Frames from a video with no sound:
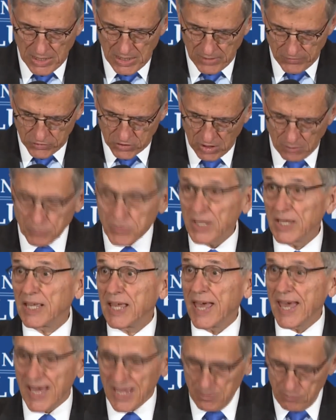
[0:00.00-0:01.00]
If something
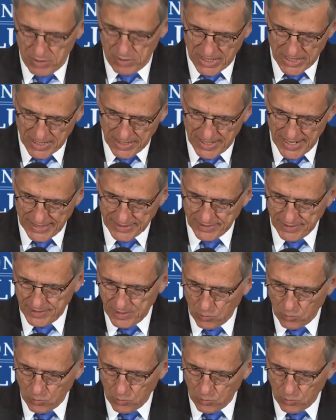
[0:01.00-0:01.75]
can be connected,